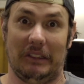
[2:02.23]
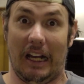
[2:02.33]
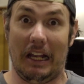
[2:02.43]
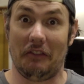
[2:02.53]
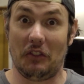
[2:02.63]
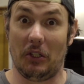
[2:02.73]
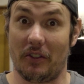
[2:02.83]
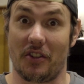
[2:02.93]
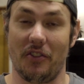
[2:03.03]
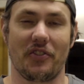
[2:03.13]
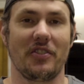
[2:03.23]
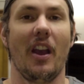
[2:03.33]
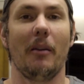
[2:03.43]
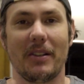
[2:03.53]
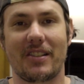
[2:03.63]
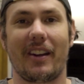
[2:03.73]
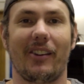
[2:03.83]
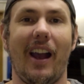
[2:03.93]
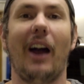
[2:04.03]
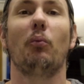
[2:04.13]
I have excuses. But stick
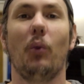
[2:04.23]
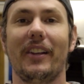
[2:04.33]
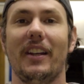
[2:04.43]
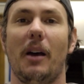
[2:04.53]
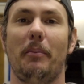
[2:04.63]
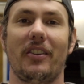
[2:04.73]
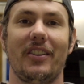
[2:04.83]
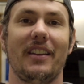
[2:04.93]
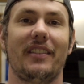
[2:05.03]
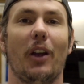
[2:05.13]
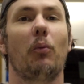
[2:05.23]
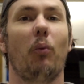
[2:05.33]
around. We'll get up underneath there.